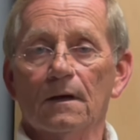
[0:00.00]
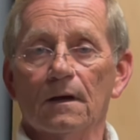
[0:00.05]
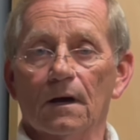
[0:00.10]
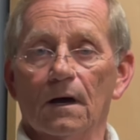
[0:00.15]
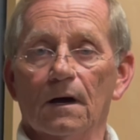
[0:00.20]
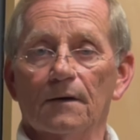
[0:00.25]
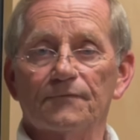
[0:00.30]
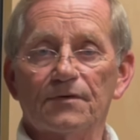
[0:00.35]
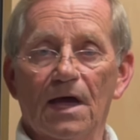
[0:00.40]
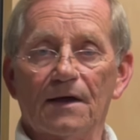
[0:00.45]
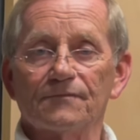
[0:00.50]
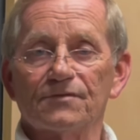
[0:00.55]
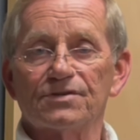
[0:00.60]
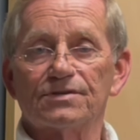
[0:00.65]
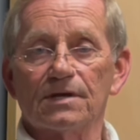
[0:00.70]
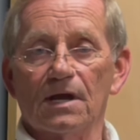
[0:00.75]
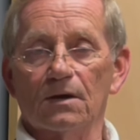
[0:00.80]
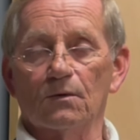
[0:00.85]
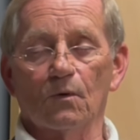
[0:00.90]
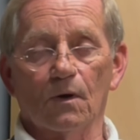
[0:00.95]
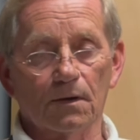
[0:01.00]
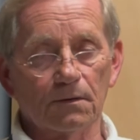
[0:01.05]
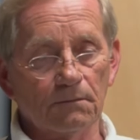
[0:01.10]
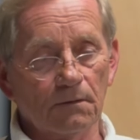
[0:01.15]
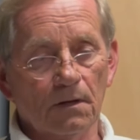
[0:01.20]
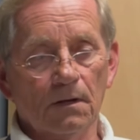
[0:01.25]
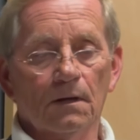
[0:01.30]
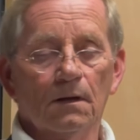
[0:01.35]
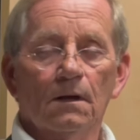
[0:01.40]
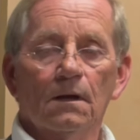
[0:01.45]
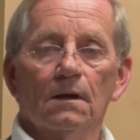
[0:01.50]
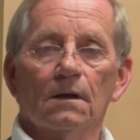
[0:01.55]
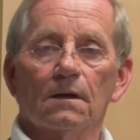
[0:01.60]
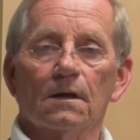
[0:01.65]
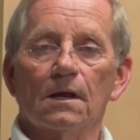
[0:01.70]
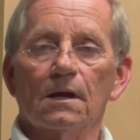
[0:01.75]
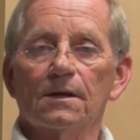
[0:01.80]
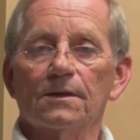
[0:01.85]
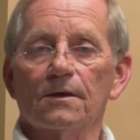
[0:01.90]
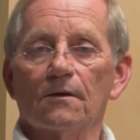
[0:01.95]
If you haven't seen one,
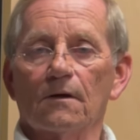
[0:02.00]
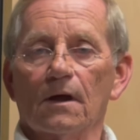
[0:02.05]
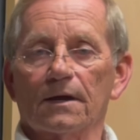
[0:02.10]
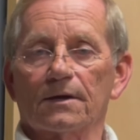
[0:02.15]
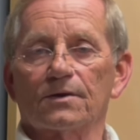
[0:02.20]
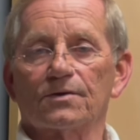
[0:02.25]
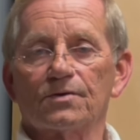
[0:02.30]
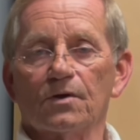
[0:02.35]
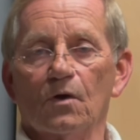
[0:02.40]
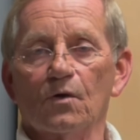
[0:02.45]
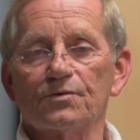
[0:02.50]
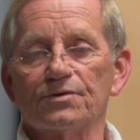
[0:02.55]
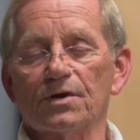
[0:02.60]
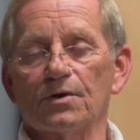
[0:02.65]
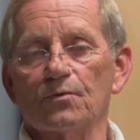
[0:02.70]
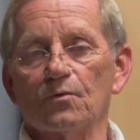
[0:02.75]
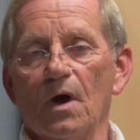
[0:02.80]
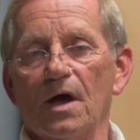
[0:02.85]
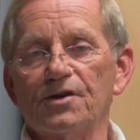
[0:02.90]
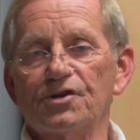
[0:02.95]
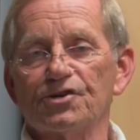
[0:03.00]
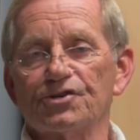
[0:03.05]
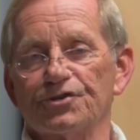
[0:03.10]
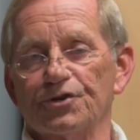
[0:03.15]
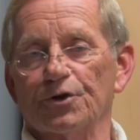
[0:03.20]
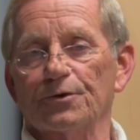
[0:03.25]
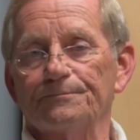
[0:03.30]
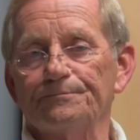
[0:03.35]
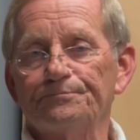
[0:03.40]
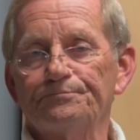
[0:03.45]
get in there like I told you and register.